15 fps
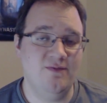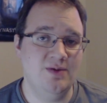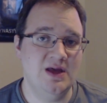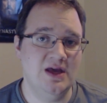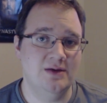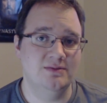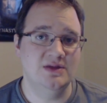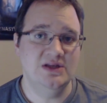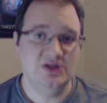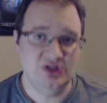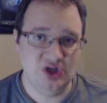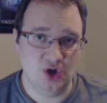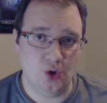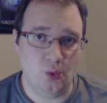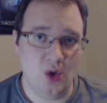FBM
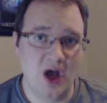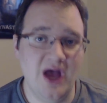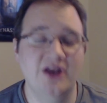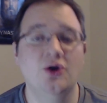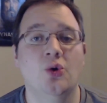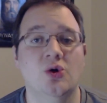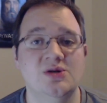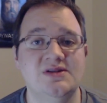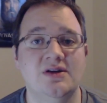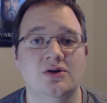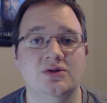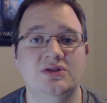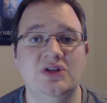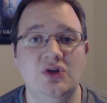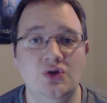01 or
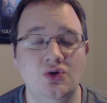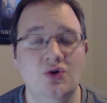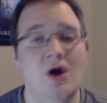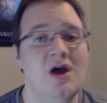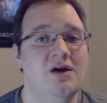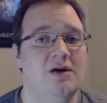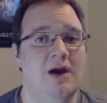02.